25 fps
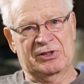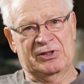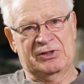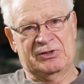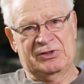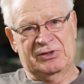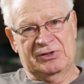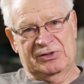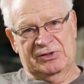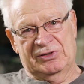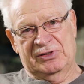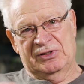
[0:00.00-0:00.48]

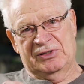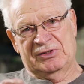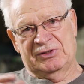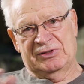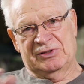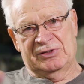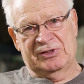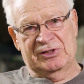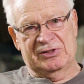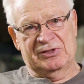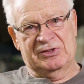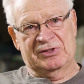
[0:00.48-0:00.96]
this is
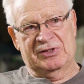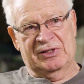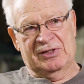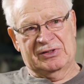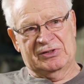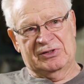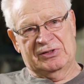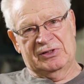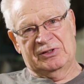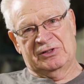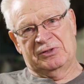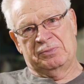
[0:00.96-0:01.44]
this this
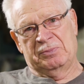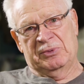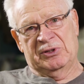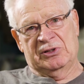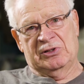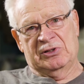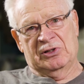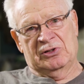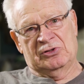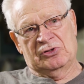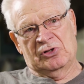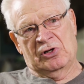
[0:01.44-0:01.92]
does this
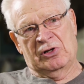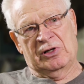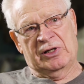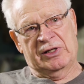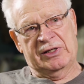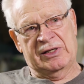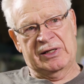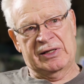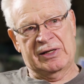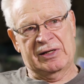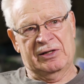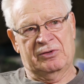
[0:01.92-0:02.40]
because all
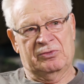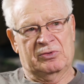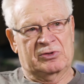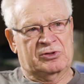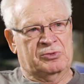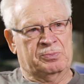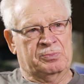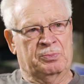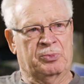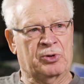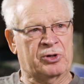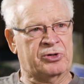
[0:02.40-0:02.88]
they had
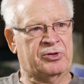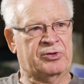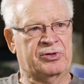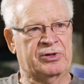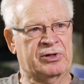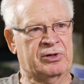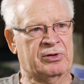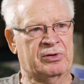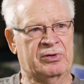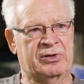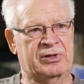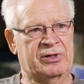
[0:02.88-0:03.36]
was book
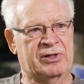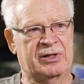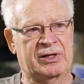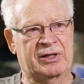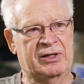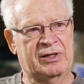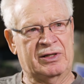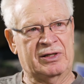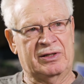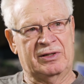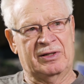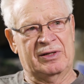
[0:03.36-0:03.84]
theory
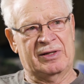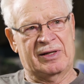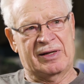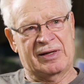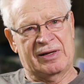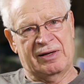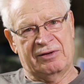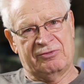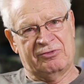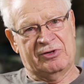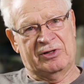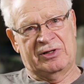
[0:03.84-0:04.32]
they didn't
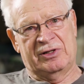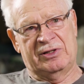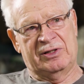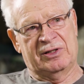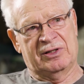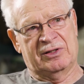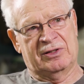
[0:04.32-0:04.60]
have any